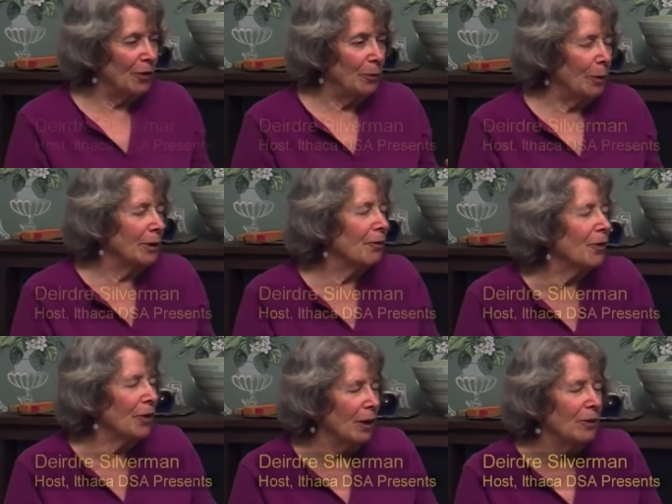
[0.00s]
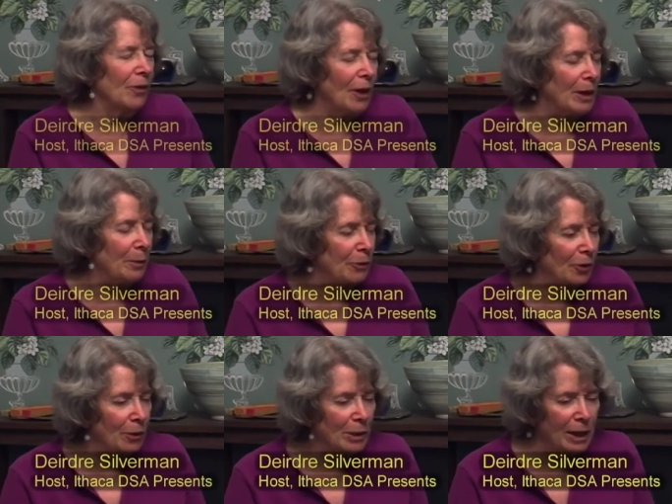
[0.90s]
and one of the things that I was
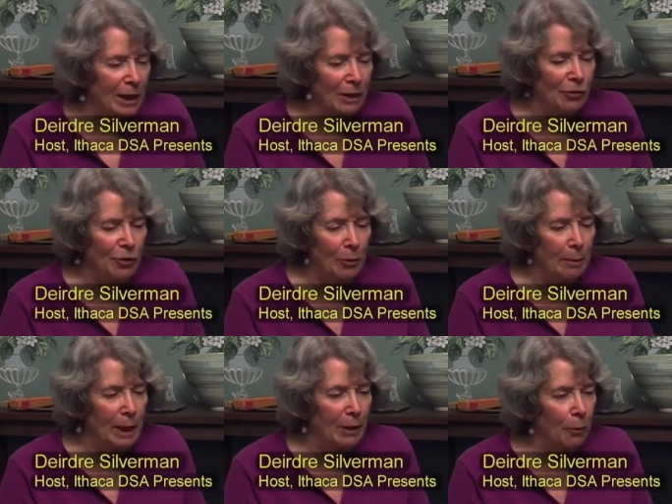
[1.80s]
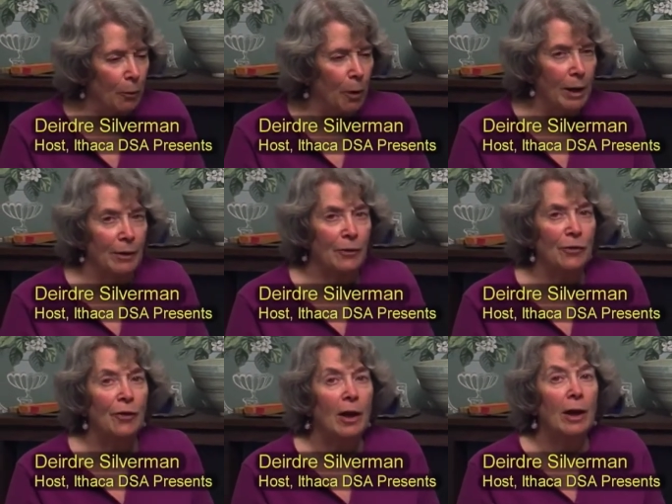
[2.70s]
going to ask you about was